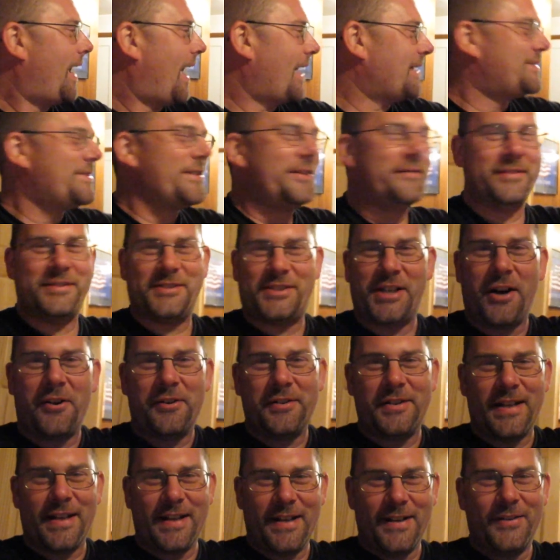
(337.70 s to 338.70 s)
I still haven't
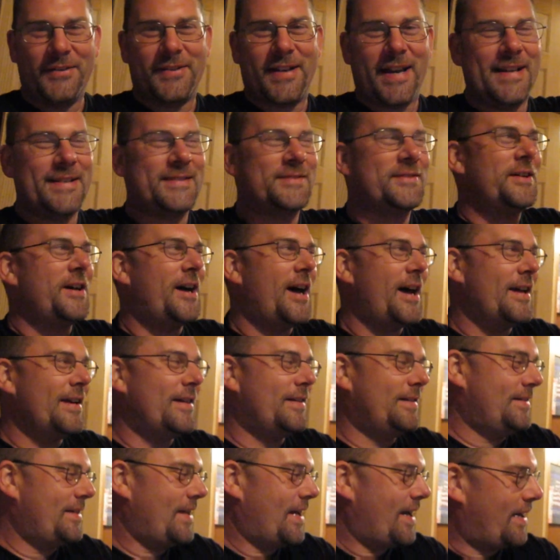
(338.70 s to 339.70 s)
showered yet, okay? So
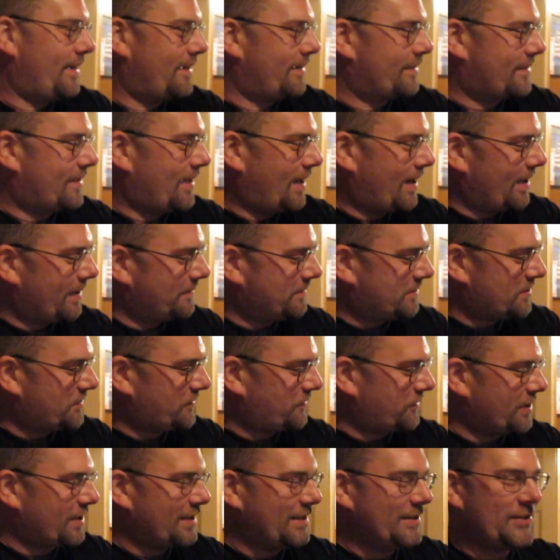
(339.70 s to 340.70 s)
I, yeah. God, I'm
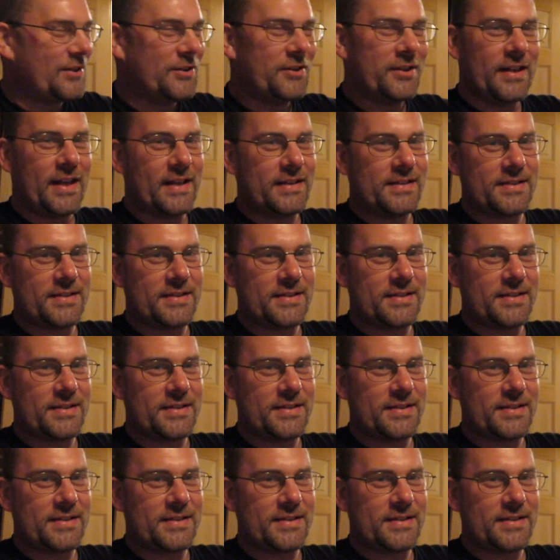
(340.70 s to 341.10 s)
just freaking dirty.